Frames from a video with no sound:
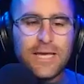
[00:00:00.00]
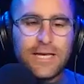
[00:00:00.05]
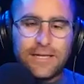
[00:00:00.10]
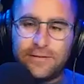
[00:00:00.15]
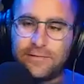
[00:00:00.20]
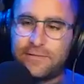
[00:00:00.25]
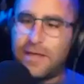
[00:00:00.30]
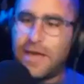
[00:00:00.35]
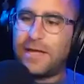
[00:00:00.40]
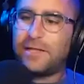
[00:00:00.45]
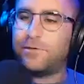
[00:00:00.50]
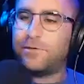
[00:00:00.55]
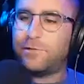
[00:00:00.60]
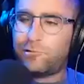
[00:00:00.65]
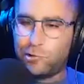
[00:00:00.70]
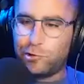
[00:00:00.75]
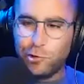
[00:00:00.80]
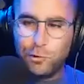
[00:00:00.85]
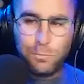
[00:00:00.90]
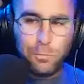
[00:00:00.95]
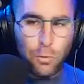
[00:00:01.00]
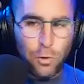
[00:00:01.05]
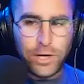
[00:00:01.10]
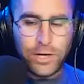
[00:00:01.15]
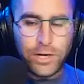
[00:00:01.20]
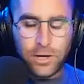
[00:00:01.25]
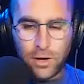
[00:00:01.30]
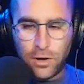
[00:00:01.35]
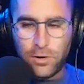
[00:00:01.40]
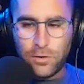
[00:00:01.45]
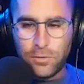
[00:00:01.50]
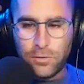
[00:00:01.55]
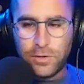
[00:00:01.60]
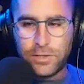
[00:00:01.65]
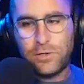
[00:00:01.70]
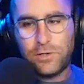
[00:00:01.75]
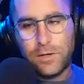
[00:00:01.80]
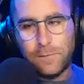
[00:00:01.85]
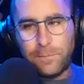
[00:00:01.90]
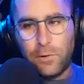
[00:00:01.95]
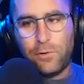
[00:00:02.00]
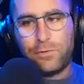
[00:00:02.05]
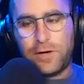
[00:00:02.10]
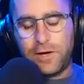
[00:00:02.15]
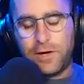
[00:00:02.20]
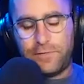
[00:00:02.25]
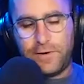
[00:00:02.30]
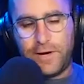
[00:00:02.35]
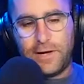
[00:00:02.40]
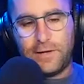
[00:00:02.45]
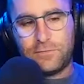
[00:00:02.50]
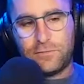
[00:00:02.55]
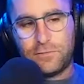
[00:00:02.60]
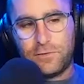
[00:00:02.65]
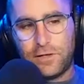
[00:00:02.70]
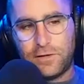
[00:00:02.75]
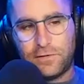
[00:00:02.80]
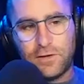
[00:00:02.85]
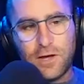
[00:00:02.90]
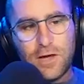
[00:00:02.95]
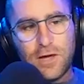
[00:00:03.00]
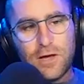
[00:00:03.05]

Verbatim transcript: Is that the 2.0? And you could both kind of answer this.